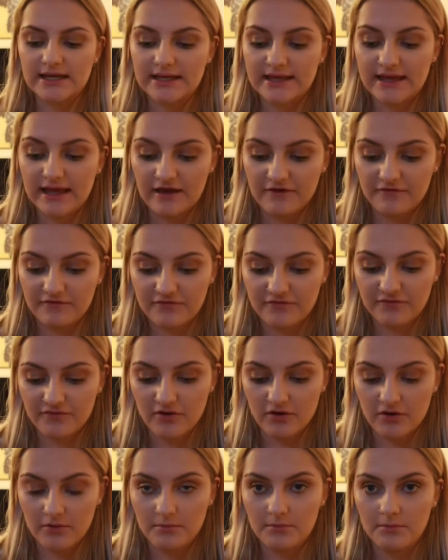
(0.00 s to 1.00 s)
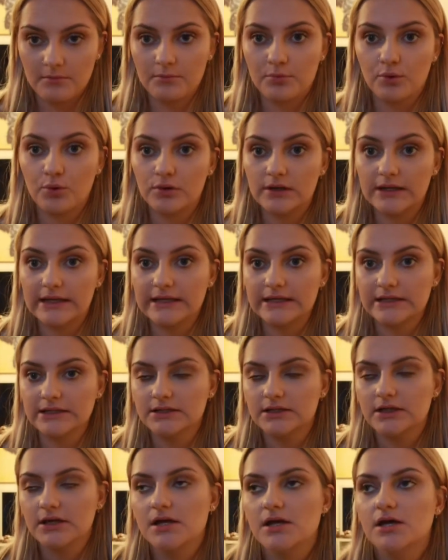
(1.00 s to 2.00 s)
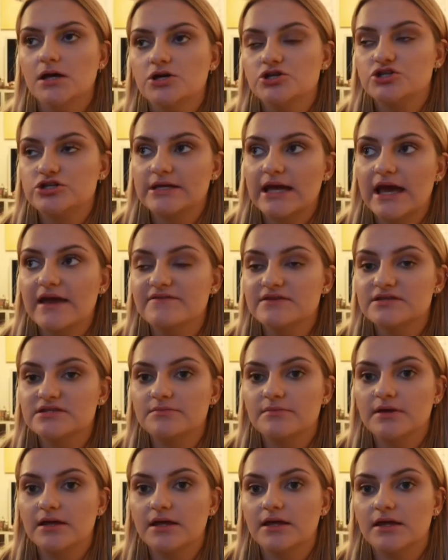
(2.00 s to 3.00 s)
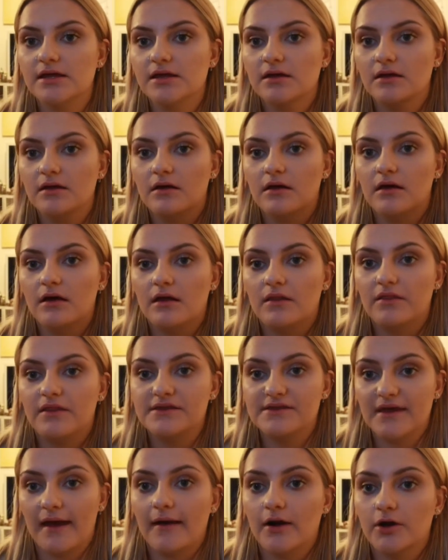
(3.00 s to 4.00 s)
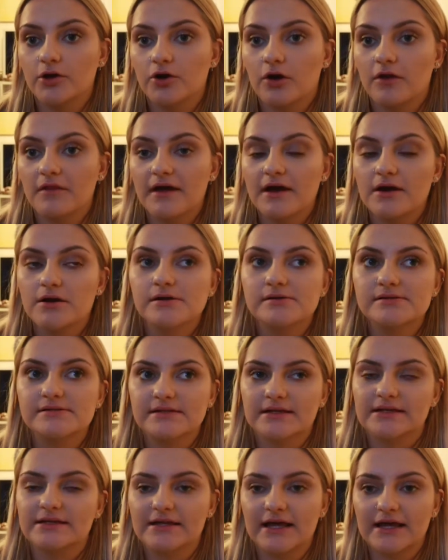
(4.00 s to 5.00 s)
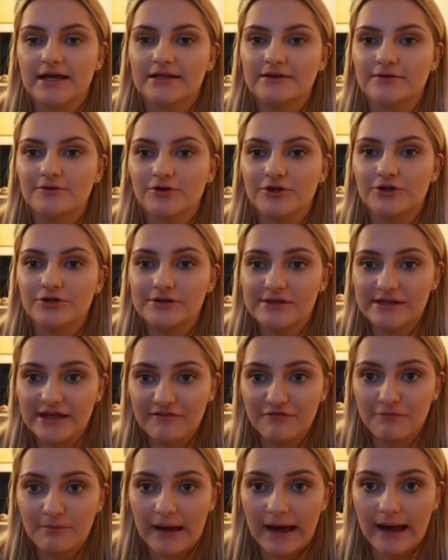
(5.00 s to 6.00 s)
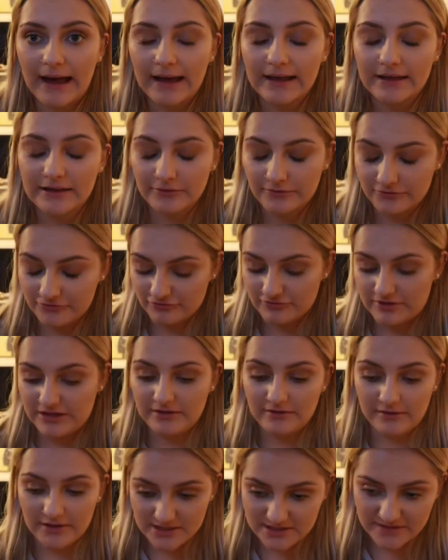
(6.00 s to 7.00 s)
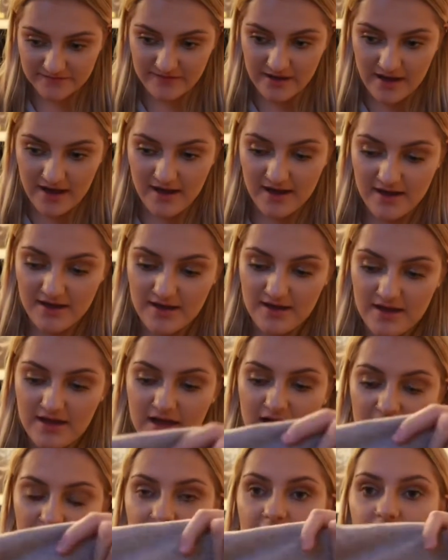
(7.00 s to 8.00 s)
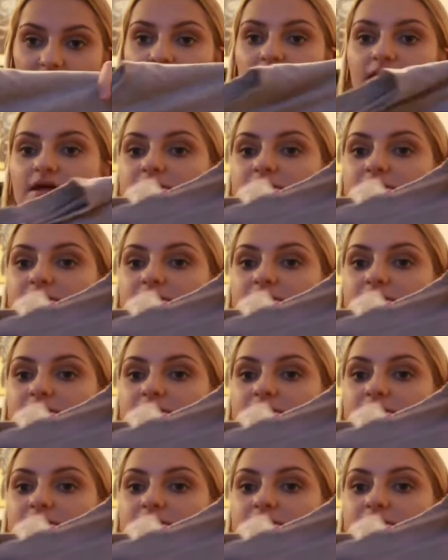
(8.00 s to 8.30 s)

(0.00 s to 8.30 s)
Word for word: a gift from Pauline. She gave it to me the day I got there. It was in like a little cute gift bag, and it was really nice of her, and